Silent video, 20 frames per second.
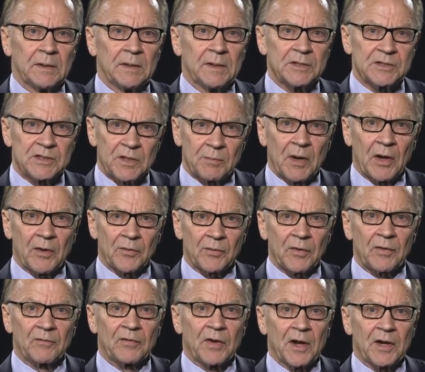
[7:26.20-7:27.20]
is the
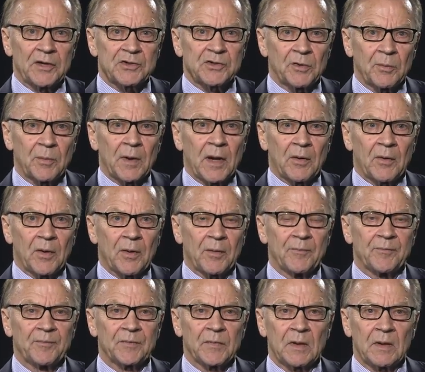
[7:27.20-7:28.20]
boundary of national power.
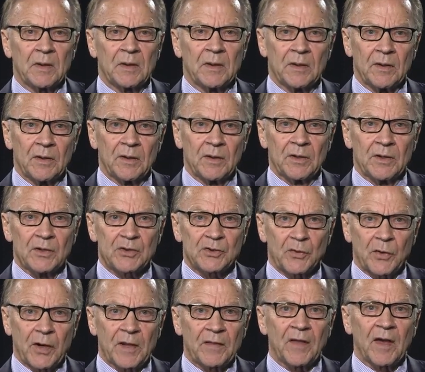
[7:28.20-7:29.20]

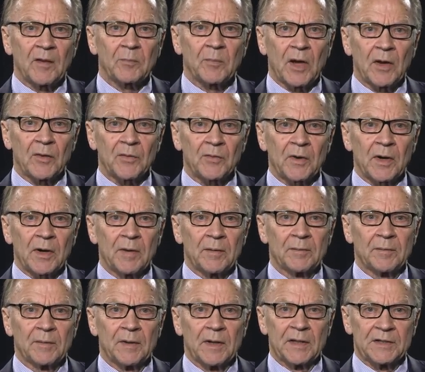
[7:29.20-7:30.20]
Shrink that boundary,
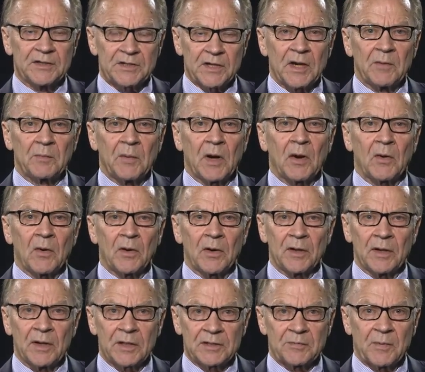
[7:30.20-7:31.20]
and state power
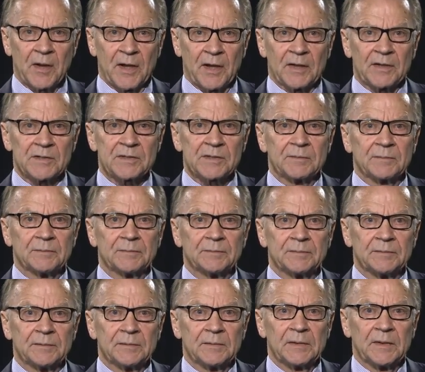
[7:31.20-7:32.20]
expands.
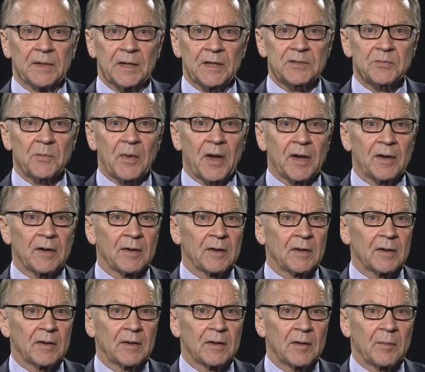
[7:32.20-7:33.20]

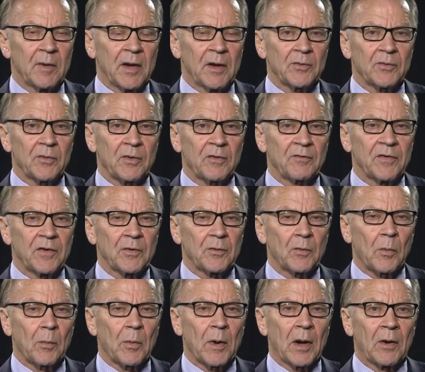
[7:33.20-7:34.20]
Expand the boundary of
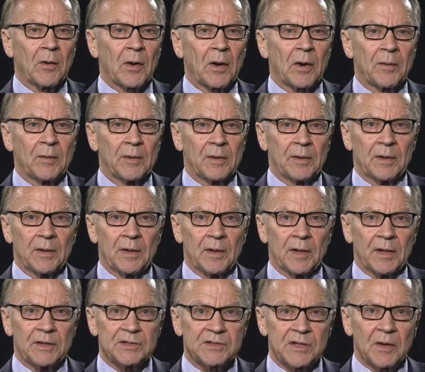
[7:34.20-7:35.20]
federal power,
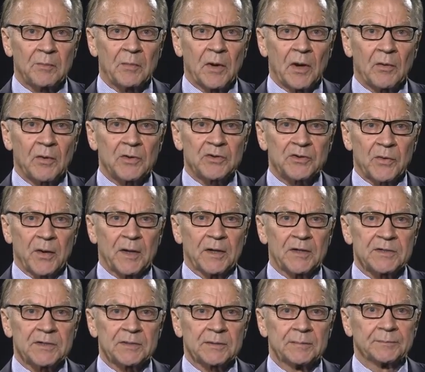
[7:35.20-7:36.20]
and state power
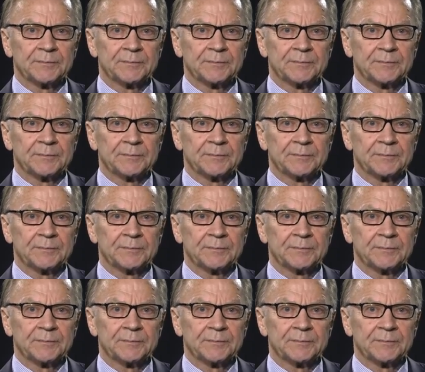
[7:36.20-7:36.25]
shrinks.